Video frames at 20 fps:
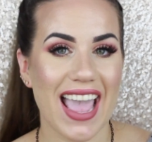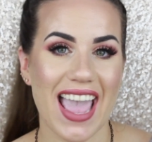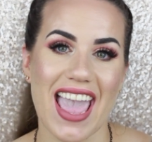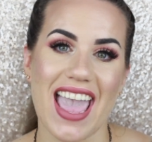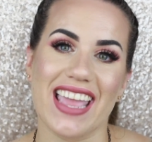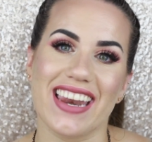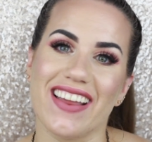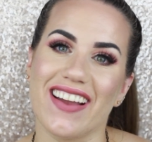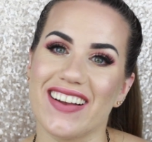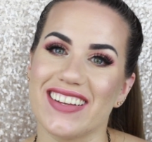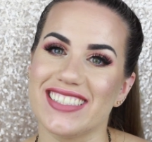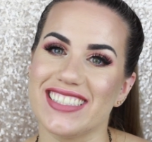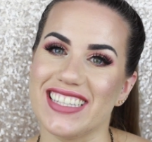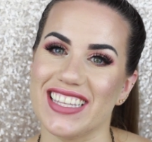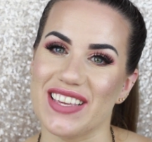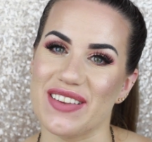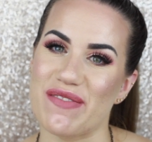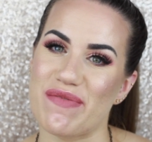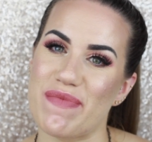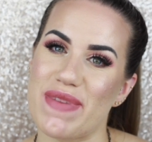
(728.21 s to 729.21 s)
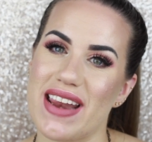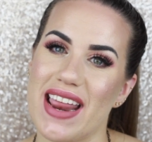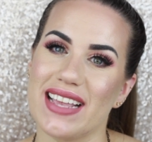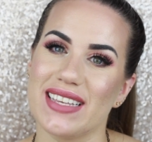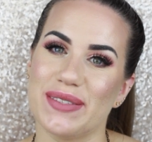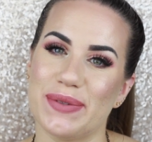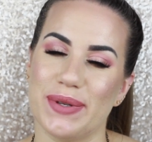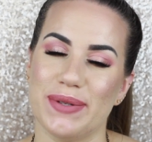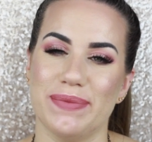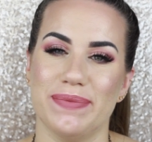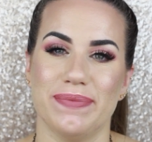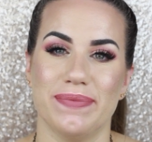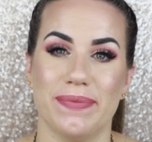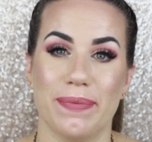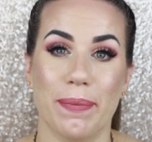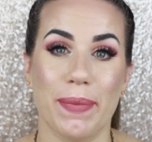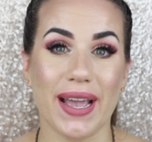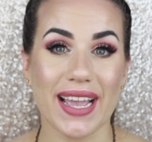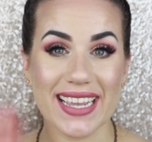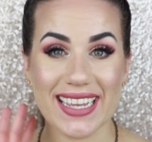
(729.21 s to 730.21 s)
and I'll see you in my next one.
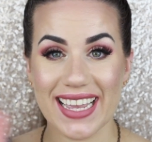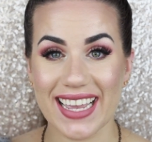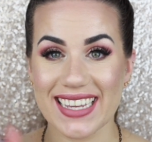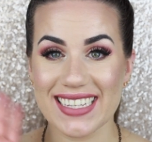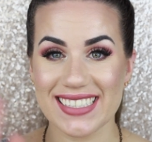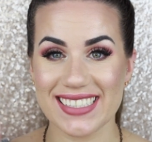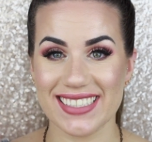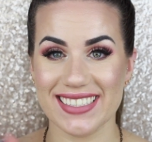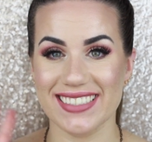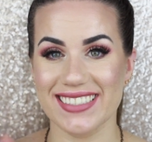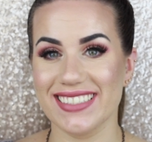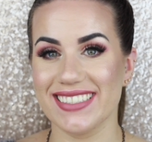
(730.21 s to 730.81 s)
Bye, guys.